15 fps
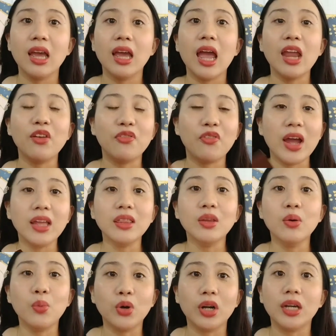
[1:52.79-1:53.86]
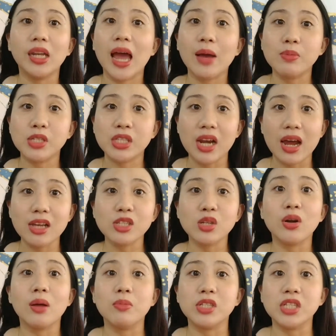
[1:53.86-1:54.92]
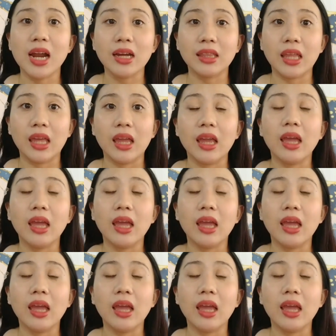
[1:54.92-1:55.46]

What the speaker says: and find the word abstracts or abstracting,